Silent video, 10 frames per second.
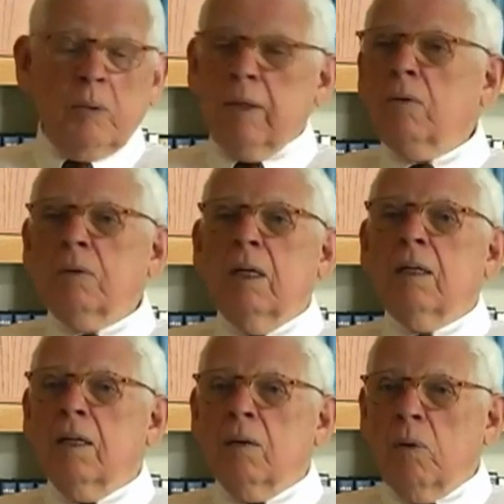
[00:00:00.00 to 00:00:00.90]
without
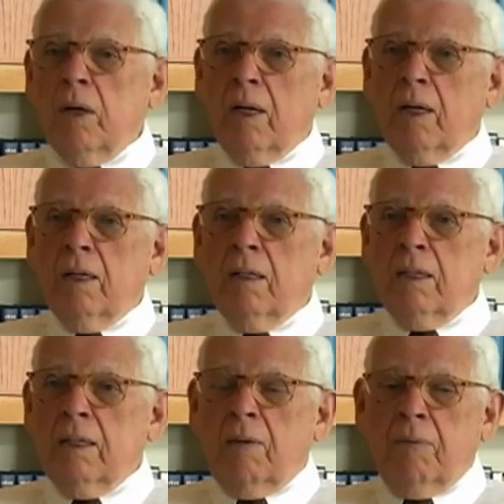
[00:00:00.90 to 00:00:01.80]
taking away
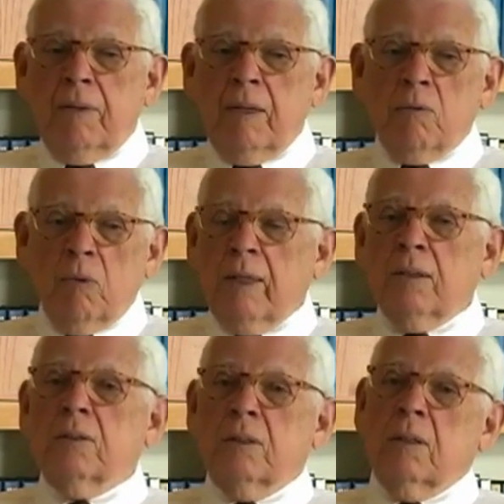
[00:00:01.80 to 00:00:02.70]
the
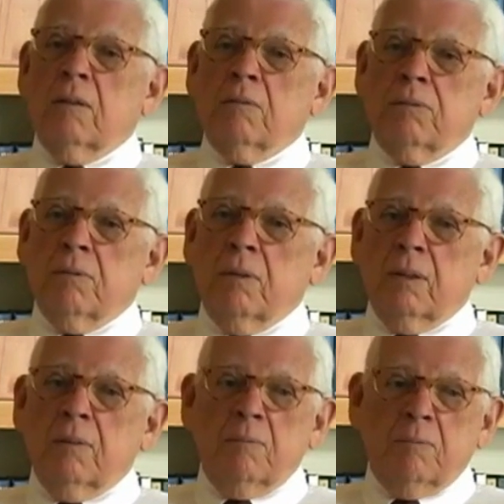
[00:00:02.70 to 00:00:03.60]
rights
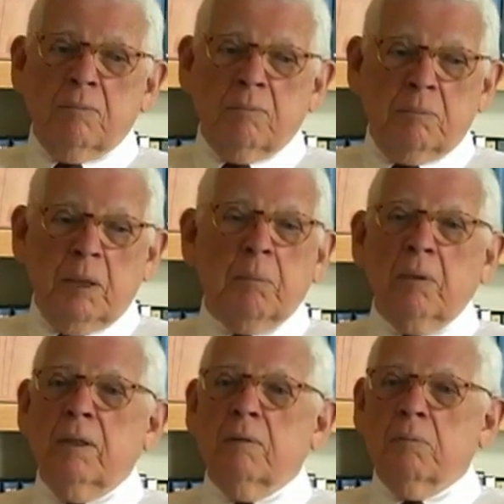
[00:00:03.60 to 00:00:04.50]
of
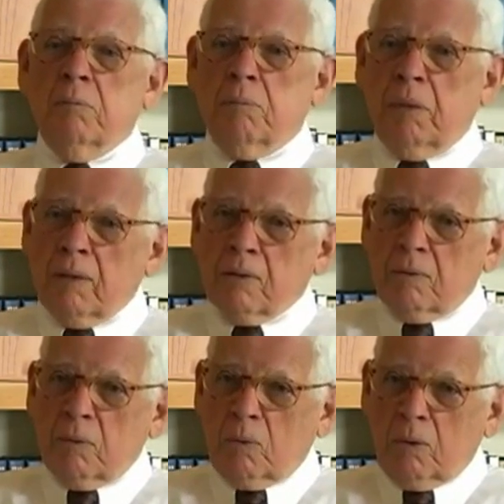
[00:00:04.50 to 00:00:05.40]
people in parts
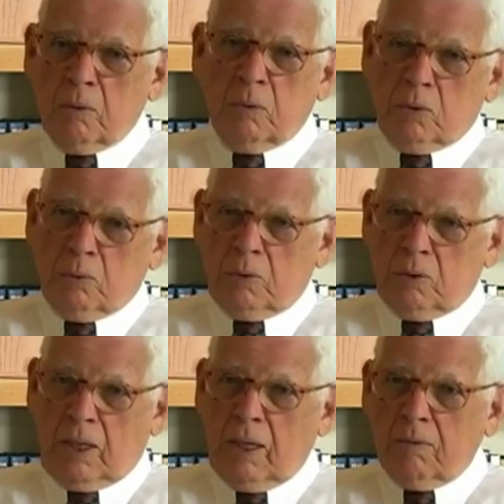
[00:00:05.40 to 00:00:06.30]
of the world
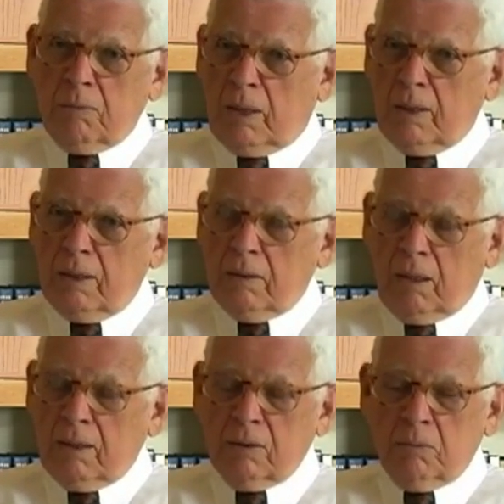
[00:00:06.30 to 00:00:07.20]
which have money,
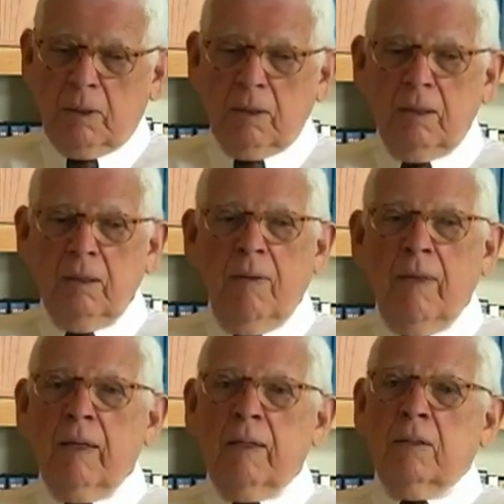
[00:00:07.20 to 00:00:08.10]
lots of money,
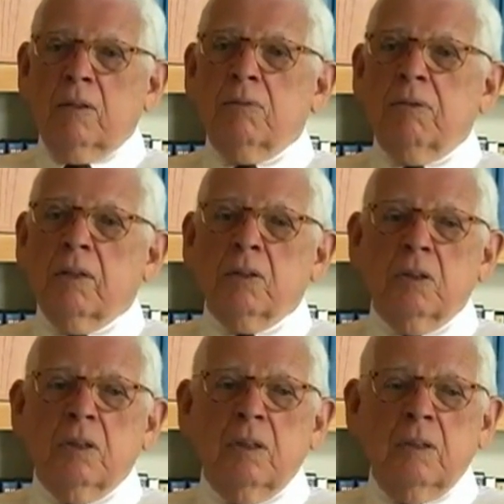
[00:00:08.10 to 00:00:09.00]
to
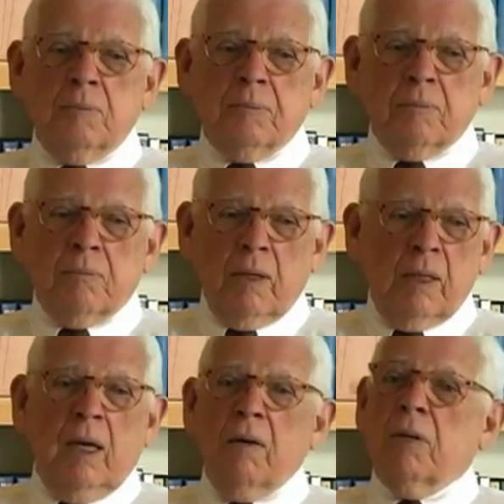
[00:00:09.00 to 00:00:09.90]
function
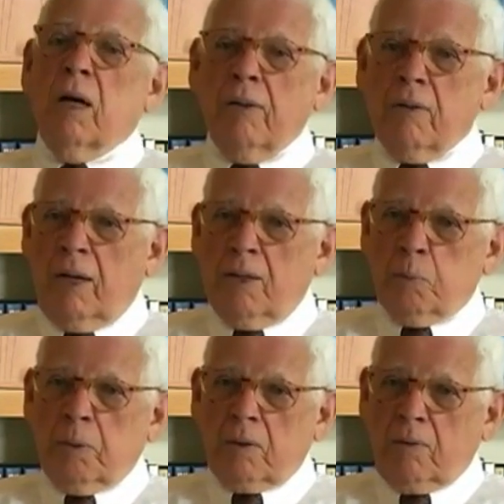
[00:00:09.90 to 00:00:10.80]
in every other
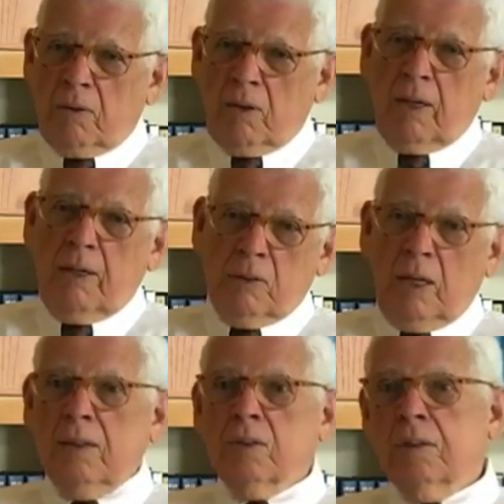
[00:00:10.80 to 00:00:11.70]
aspect of their lives
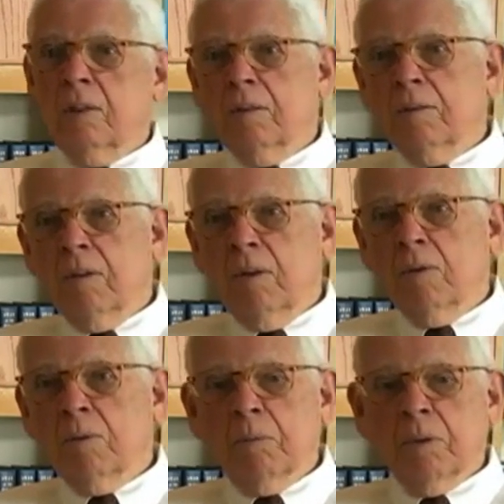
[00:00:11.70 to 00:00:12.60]
as their
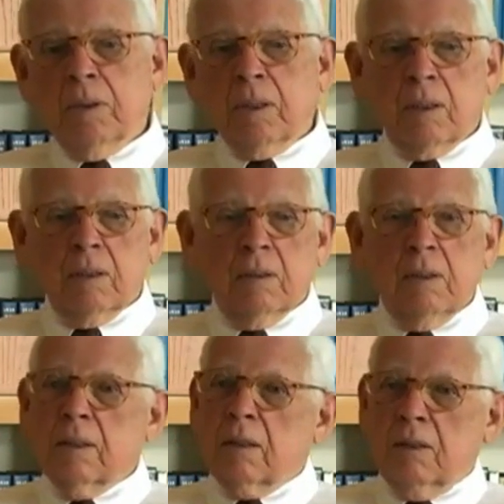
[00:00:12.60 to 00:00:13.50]
own particular
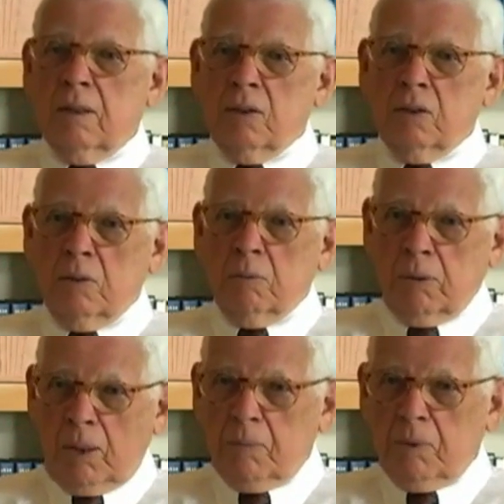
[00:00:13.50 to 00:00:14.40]
inclination
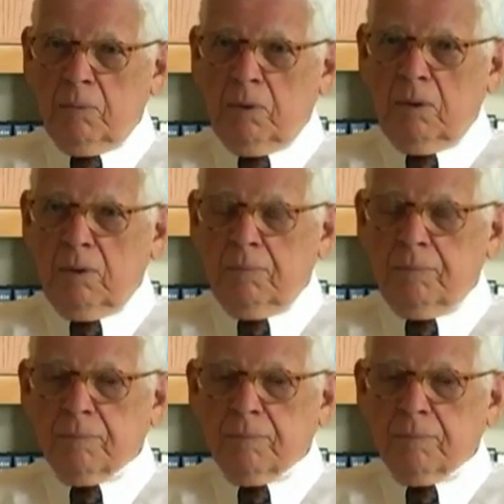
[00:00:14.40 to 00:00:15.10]
prompts them to do.